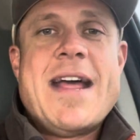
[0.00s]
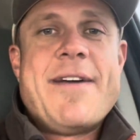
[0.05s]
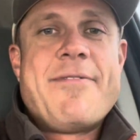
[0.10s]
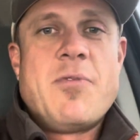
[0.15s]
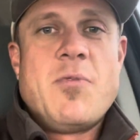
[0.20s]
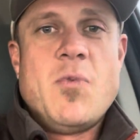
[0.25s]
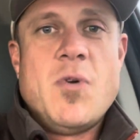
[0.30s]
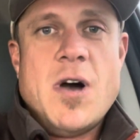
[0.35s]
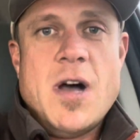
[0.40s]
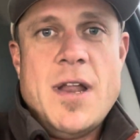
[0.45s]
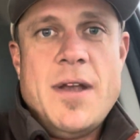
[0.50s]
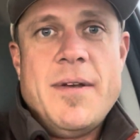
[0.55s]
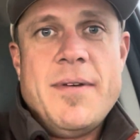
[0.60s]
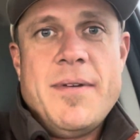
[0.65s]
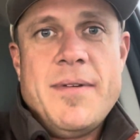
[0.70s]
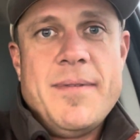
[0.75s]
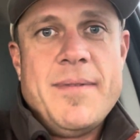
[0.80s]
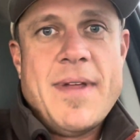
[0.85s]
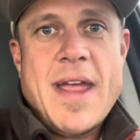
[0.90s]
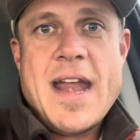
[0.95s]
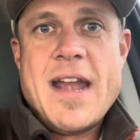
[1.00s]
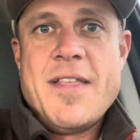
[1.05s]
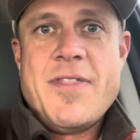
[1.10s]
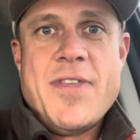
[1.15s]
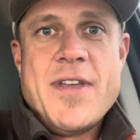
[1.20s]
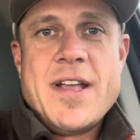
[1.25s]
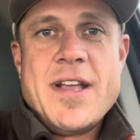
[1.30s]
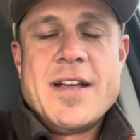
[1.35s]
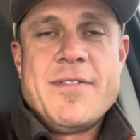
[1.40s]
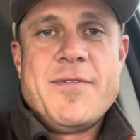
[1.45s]
won
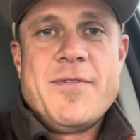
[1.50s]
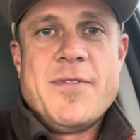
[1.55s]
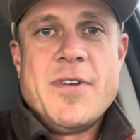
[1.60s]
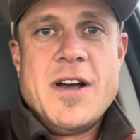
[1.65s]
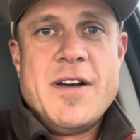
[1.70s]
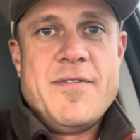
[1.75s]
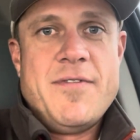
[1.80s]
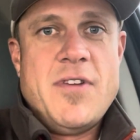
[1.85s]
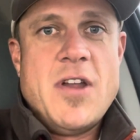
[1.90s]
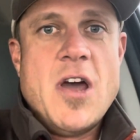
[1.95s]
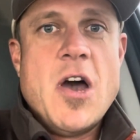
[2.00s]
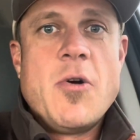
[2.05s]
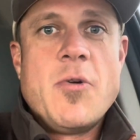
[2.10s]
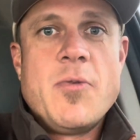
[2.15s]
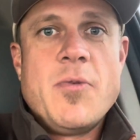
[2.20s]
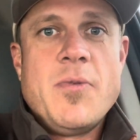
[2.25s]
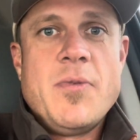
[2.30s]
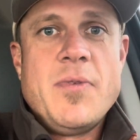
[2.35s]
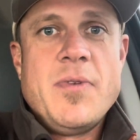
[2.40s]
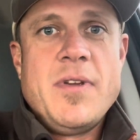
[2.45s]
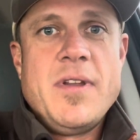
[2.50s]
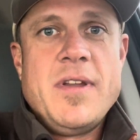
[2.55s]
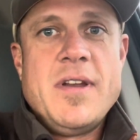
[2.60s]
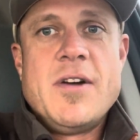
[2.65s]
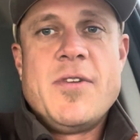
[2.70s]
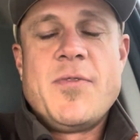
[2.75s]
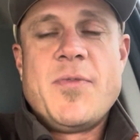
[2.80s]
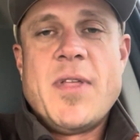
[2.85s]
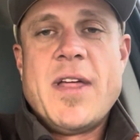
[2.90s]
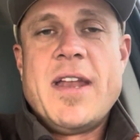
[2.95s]
anything of note, you
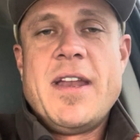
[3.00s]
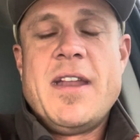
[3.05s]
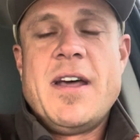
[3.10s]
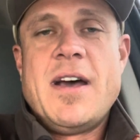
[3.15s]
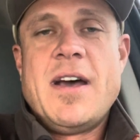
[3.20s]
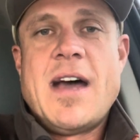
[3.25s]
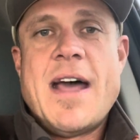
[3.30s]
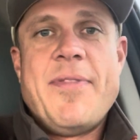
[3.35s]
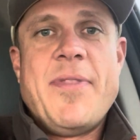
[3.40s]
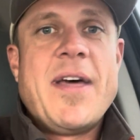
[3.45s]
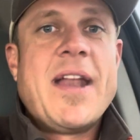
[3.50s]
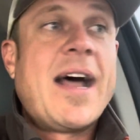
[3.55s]
know, that I've